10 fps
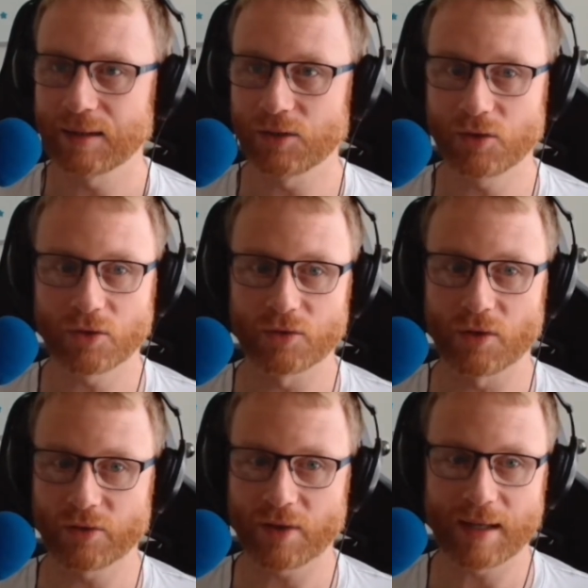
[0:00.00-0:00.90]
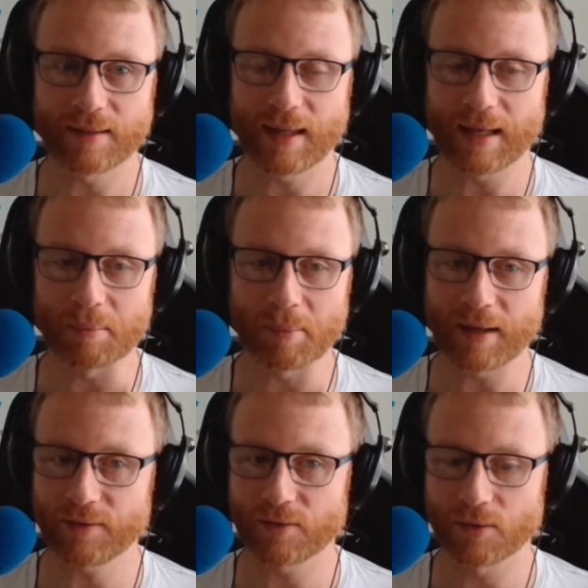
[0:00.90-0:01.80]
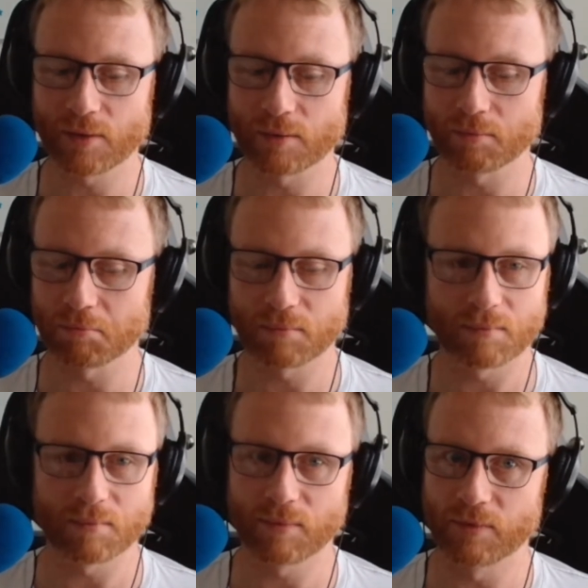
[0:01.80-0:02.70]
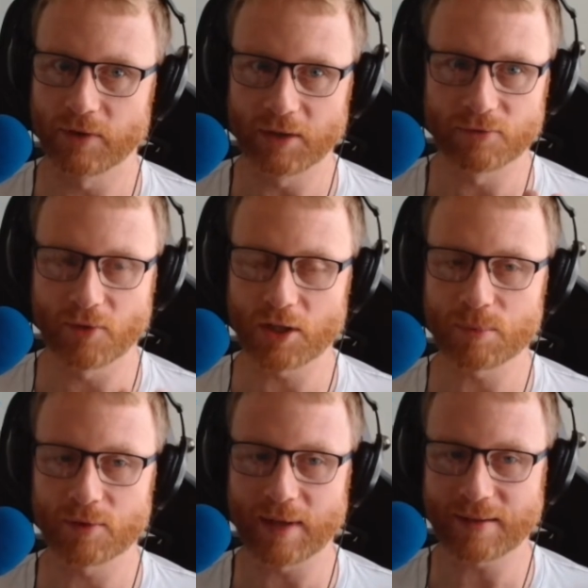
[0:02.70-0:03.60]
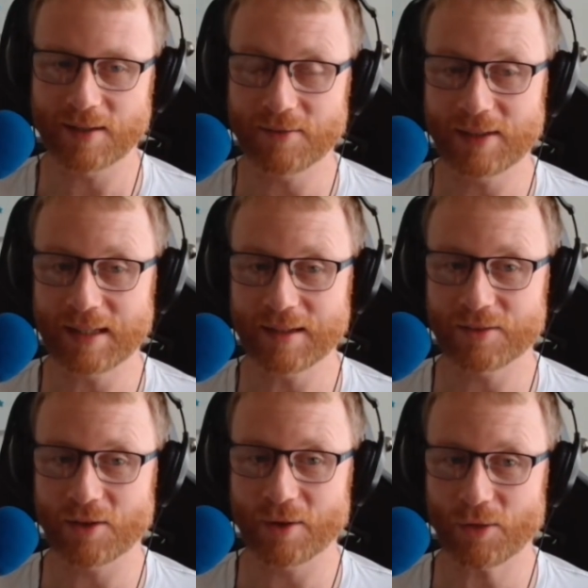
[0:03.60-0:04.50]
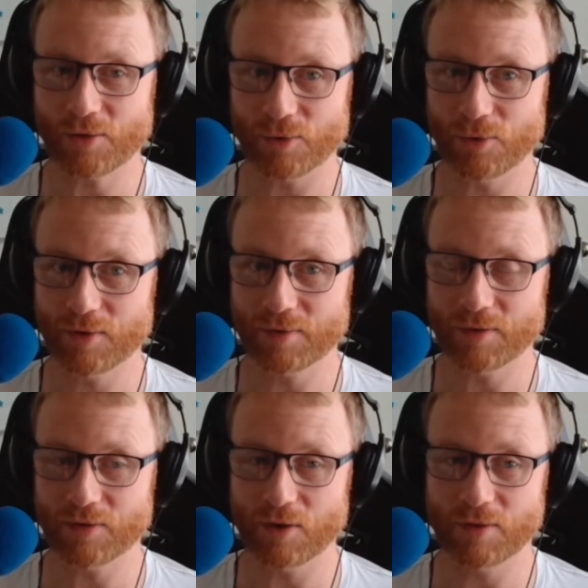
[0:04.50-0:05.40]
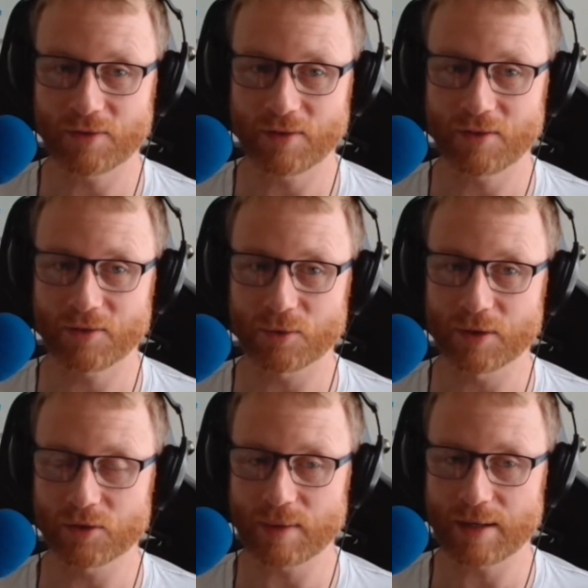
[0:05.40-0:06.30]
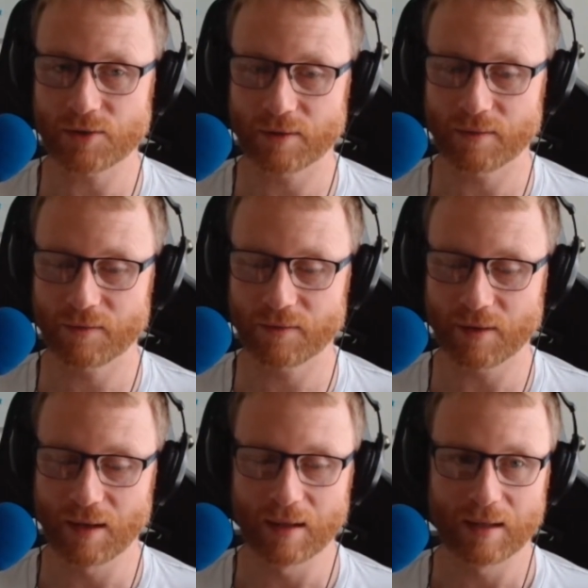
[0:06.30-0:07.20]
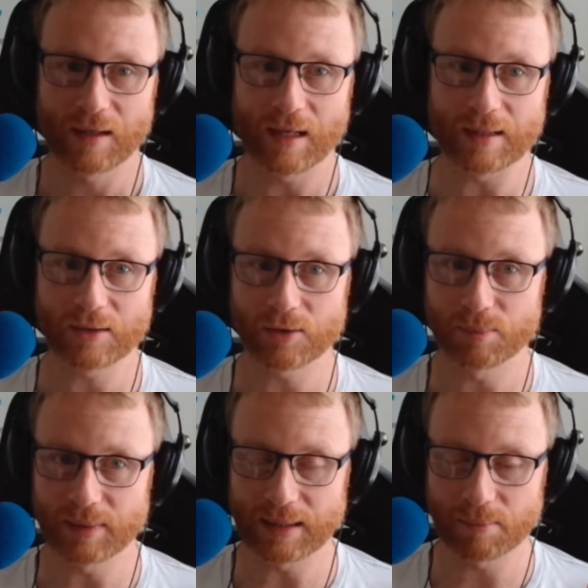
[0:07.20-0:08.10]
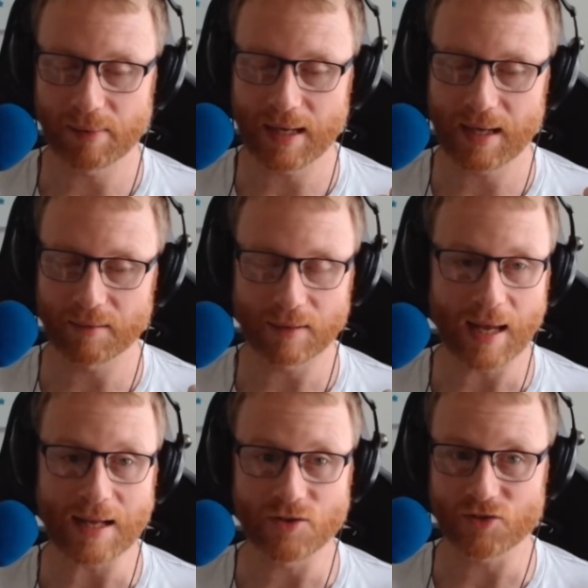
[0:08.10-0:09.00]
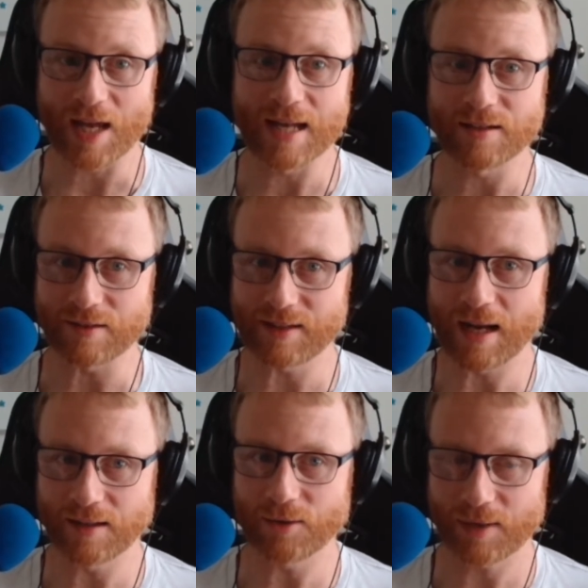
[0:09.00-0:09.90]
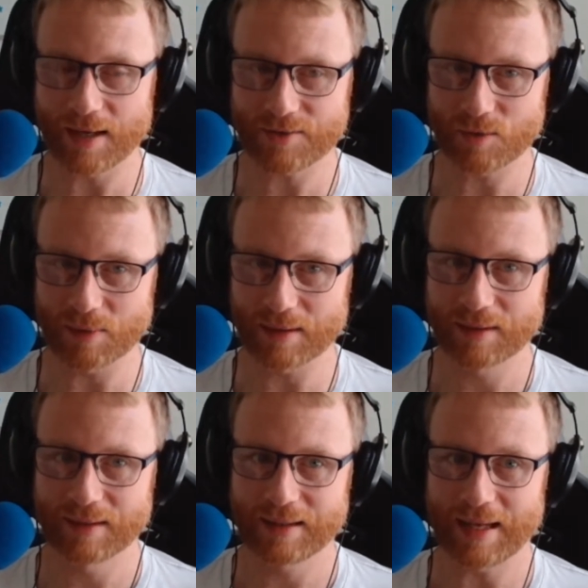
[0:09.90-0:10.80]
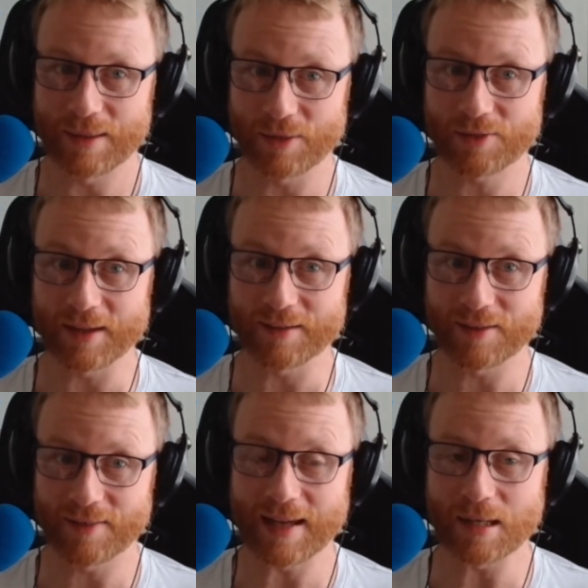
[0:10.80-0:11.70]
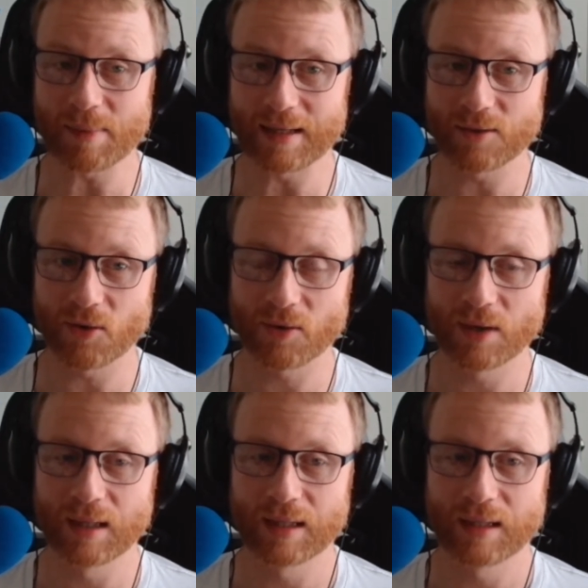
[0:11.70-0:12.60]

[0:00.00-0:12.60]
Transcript: You could decide that based on the volume of activity that's going through different services or interactions. It could be about just understanding your customer and the things that they depend on.